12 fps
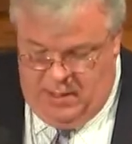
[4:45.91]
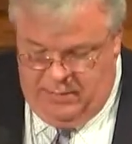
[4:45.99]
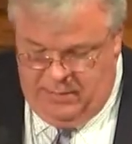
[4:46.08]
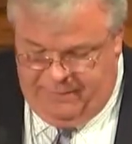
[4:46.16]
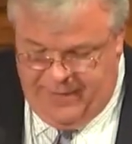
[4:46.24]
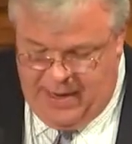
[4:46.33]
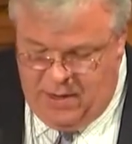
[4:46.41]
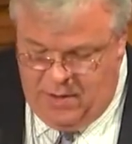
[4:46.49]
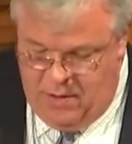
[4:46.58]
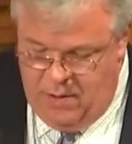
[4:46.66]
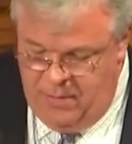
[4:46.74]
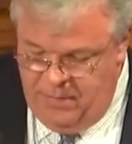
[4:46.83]
of the
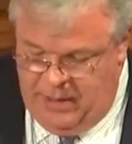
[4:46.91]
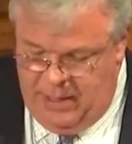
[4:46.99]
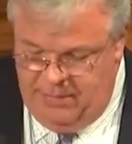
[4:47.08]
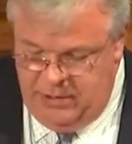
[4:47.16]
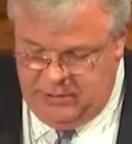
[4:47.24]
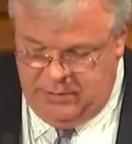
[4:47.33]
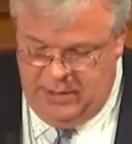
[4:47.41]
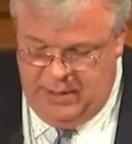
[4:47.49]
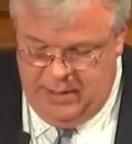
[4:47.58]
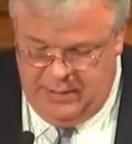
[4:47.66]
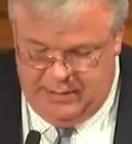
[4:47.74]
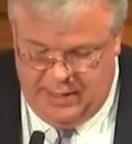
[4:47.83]
firearm,
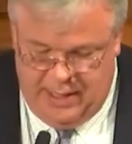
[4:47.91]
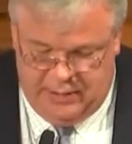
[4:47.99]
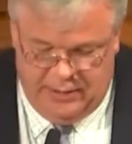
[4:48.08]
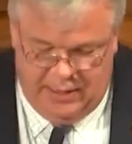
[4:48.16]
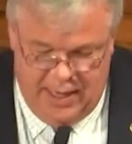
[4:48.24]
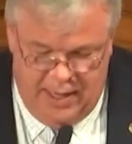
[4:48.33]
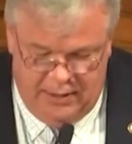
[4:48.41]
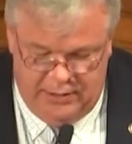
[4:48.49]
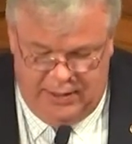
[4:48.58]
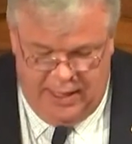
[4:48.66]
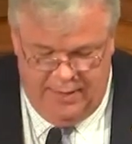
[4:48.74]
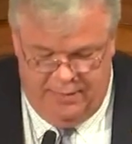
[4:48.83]
chemistry, and
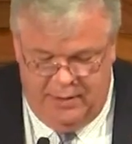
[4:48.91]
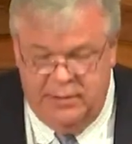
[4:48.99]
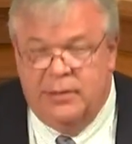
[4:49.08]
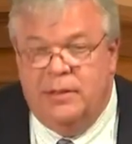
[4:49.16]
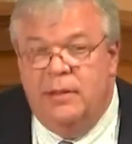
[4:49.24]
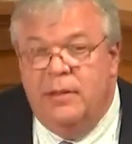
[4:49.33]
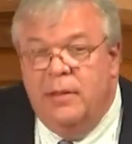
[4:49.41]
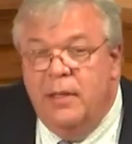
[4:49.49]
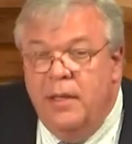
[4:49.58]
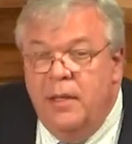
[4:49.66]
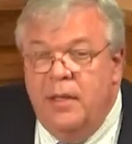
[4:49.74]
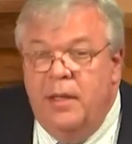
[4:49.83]
toxicology evidence
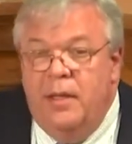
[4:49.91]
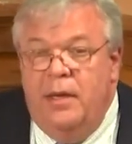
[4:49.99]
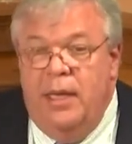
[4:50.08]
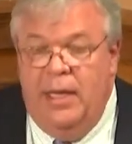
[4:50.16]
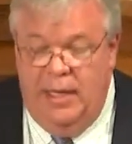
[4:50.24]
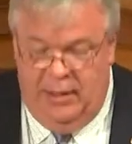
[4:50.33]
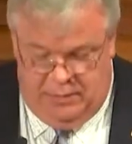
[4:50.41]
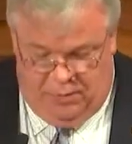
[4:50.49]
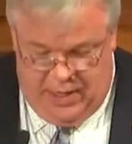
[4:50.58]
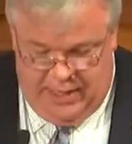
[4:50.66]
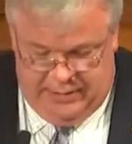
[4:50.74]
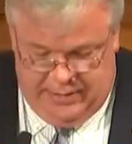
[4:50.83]
needs
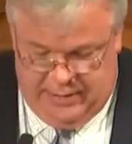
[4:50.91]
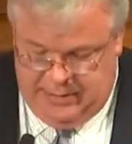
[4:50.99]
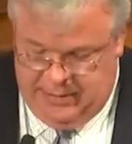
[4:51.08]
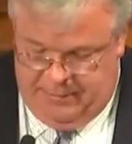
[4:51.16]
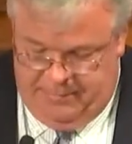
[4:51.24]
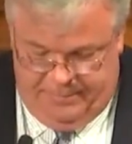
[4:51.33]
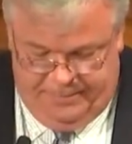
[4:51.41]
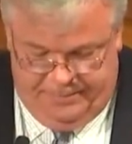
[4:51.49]
processing.